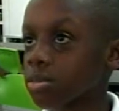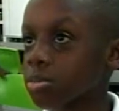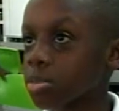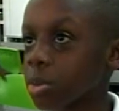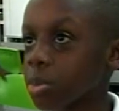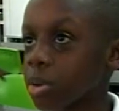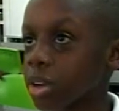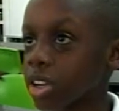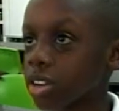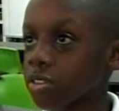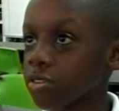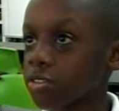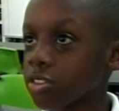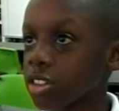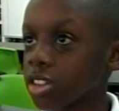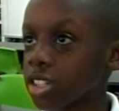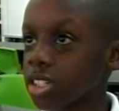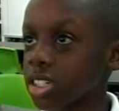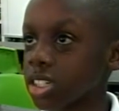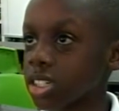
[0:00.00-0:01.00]
prepared
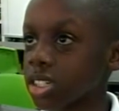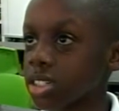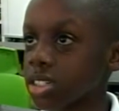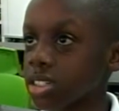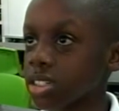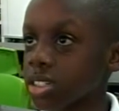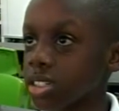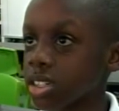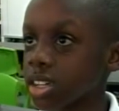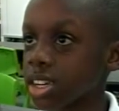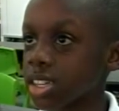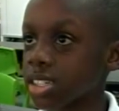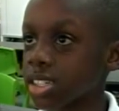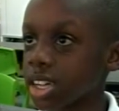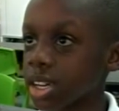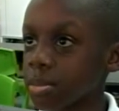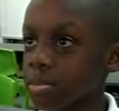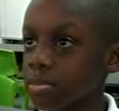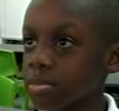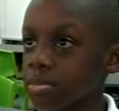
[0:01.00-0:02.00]
for the
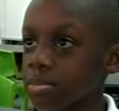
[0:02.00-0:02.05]
exam.